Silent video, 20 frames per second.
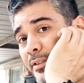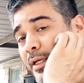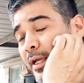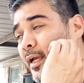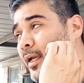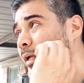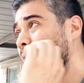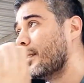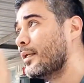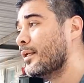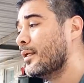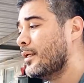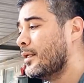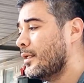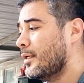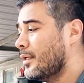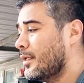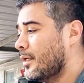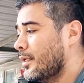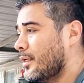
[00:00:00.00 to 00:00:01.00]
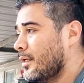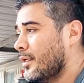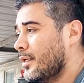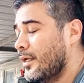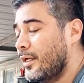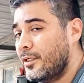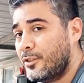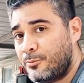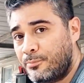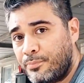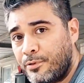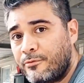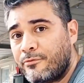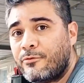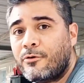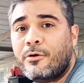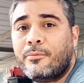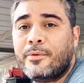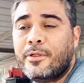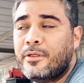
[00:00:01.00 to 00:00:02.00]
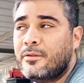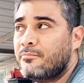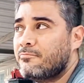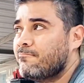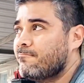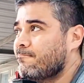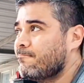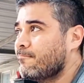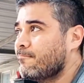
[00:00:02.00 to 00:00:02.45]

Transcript: and it's performing